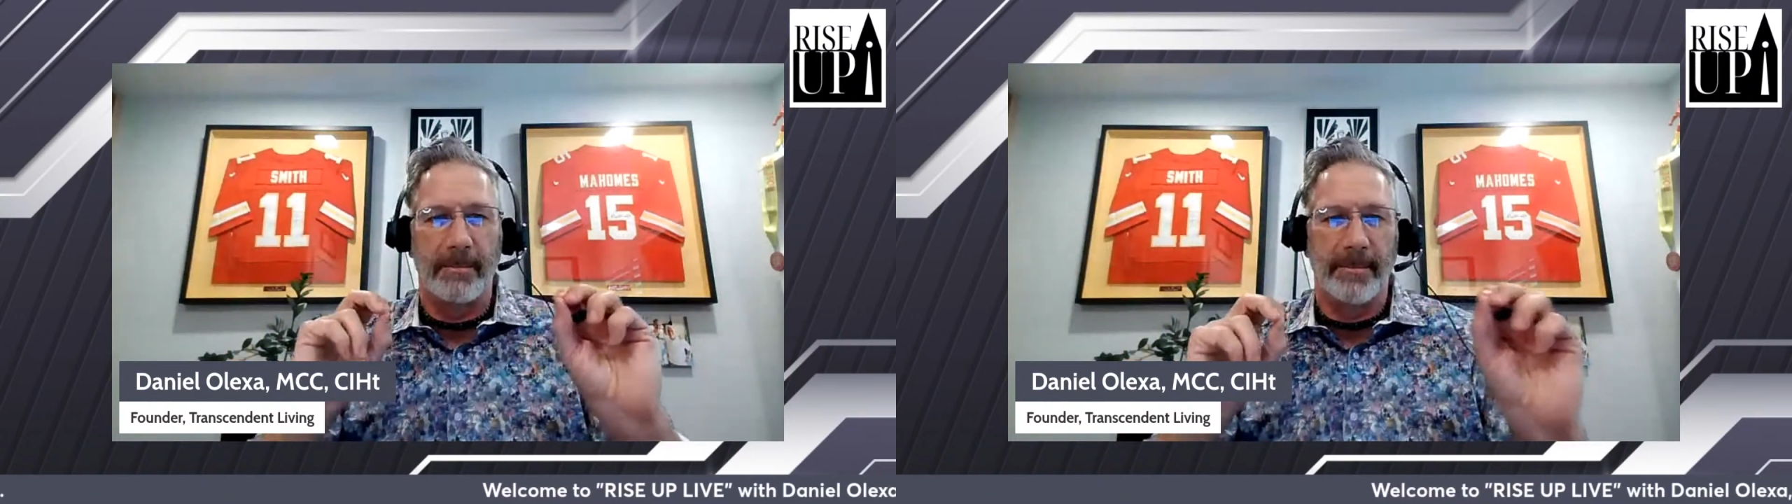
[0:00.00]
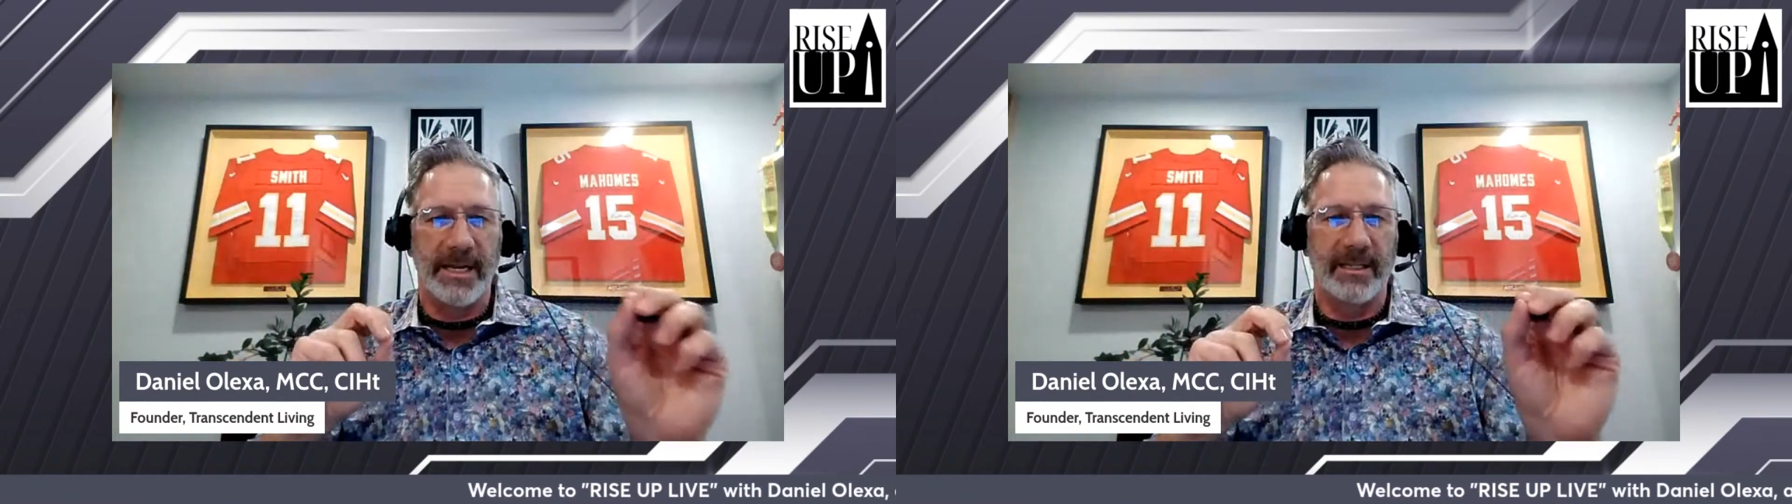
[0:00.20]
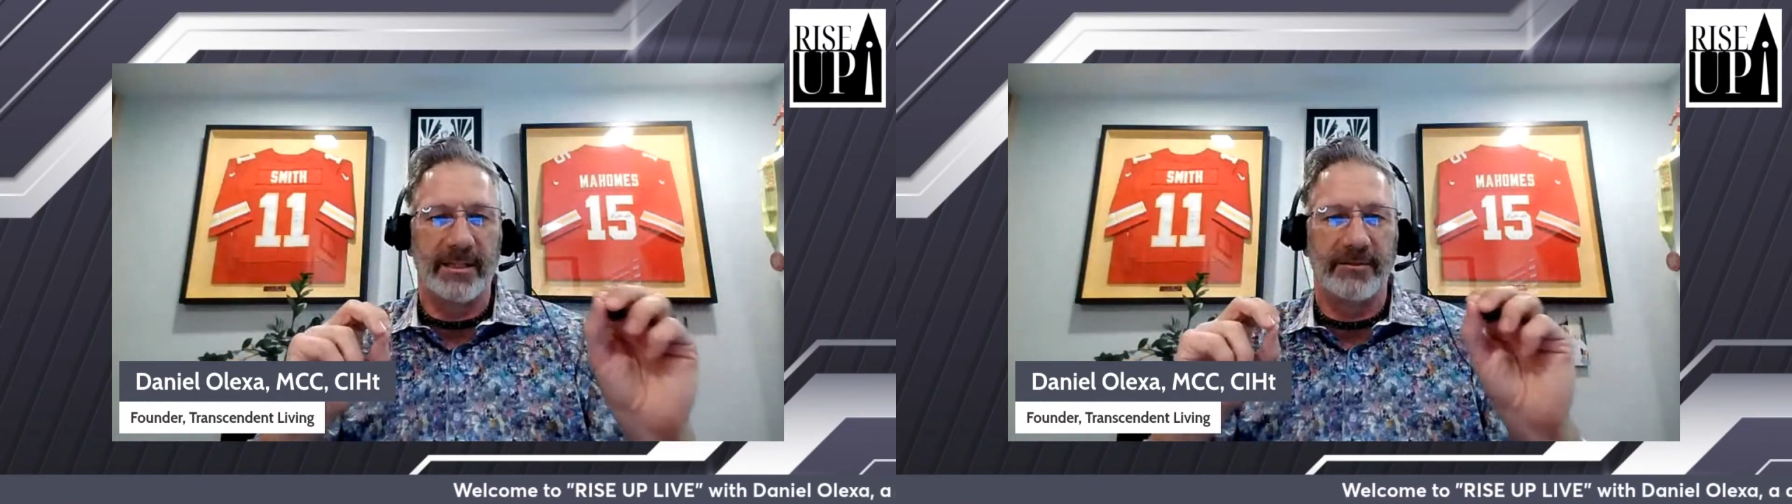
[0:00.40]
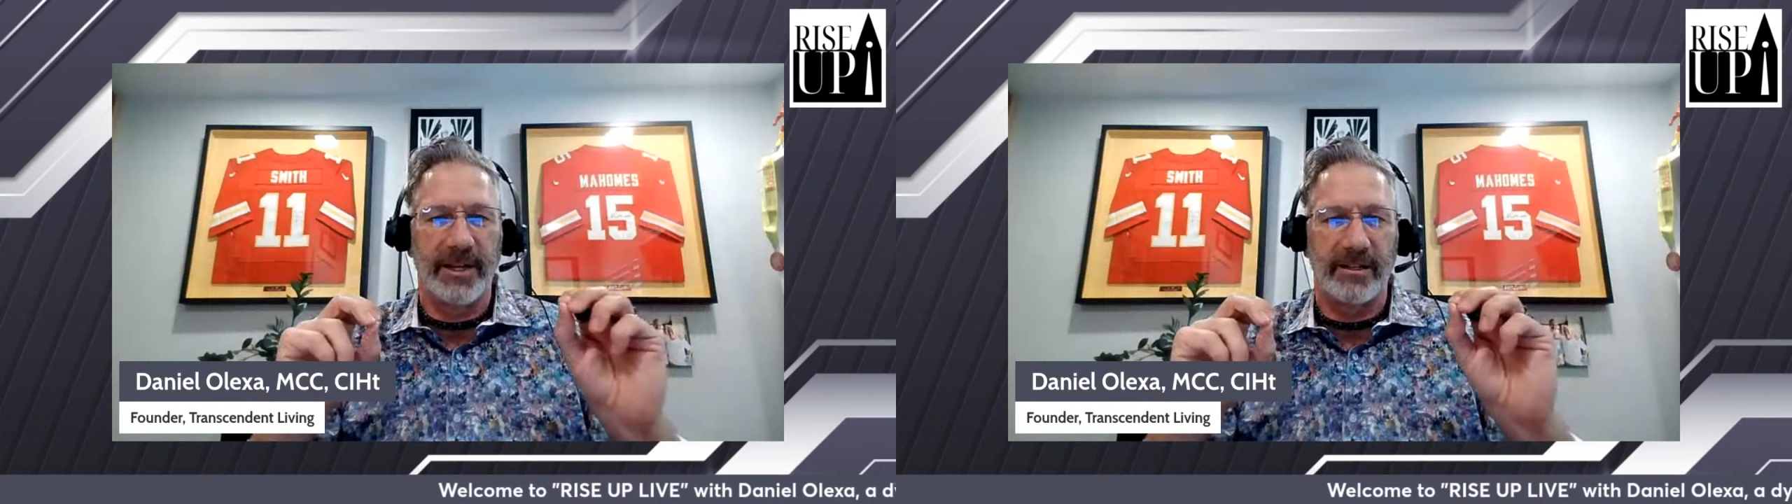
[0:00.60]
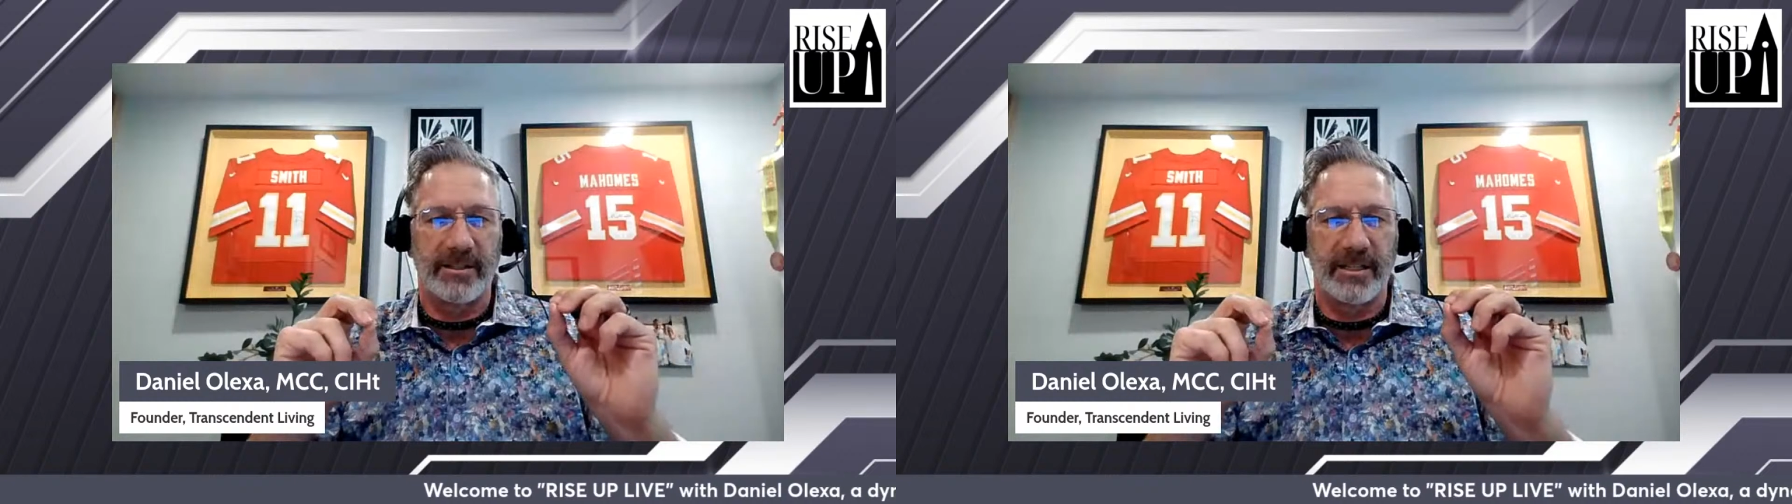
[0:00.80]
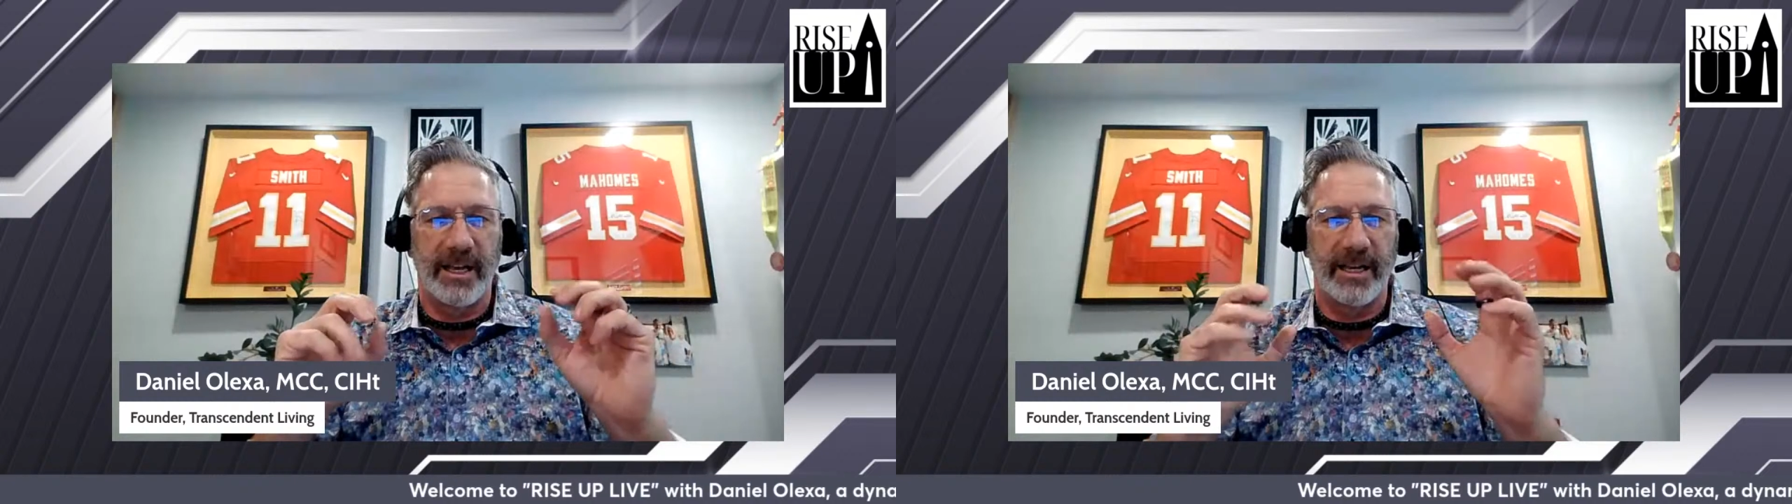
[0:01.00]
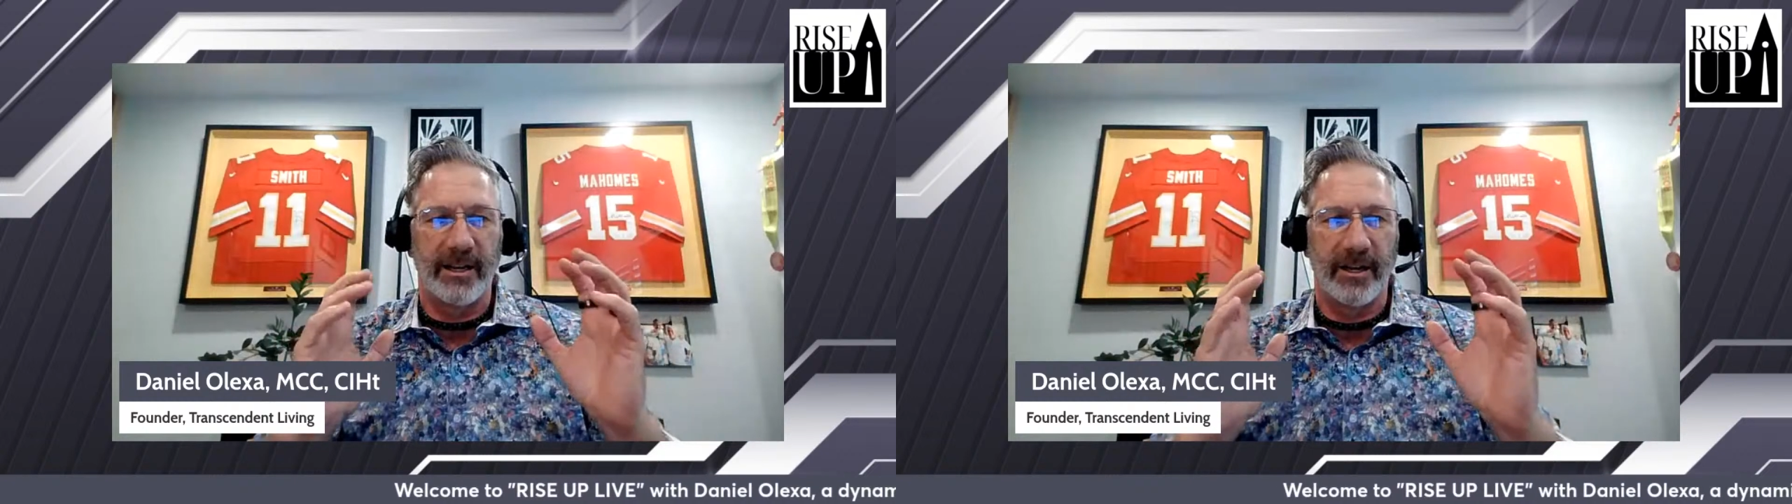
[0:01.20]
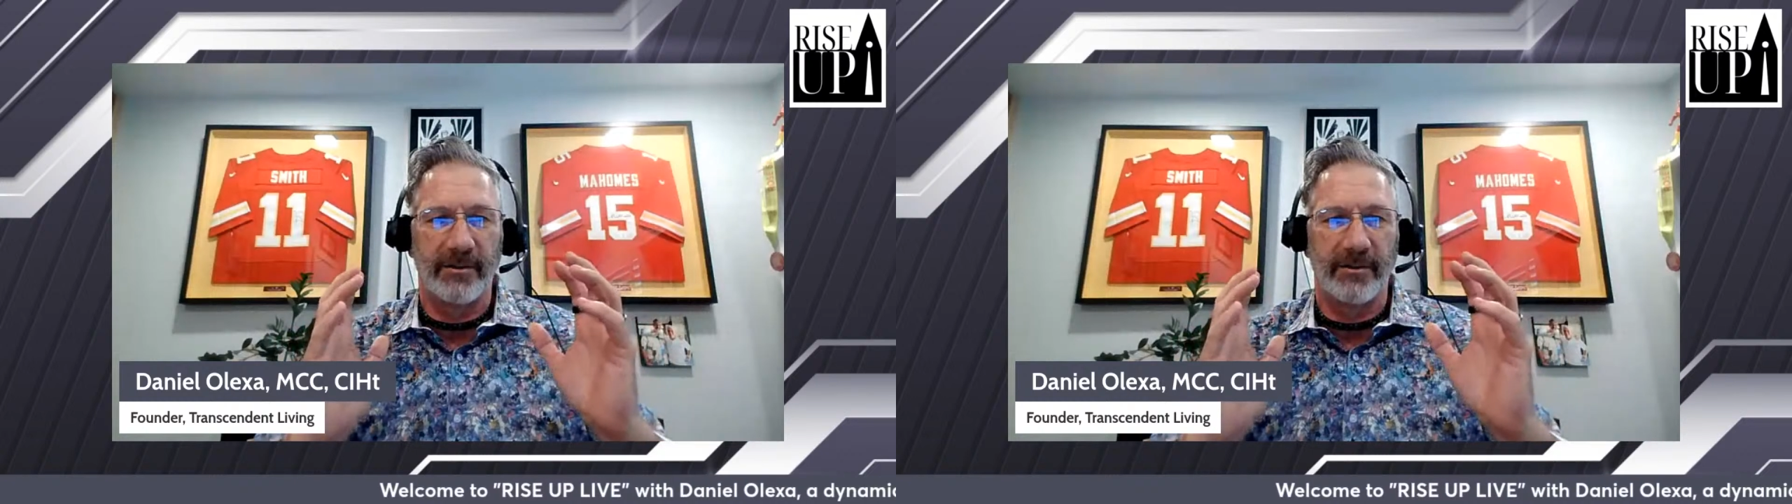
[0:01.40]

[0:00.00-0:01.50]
might live outside